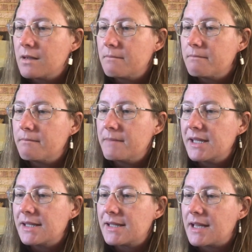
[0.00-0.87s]

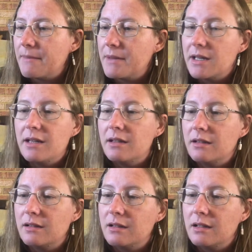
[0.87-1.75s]
Midsummer
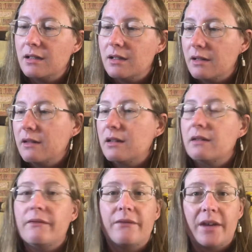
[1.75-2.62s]

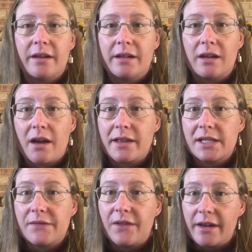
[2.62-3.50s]
Fairy
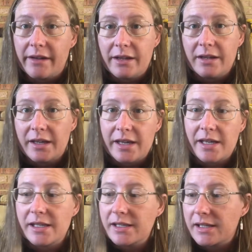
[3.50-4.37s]
Nights Fairy
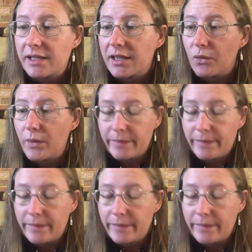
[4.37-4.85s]
is the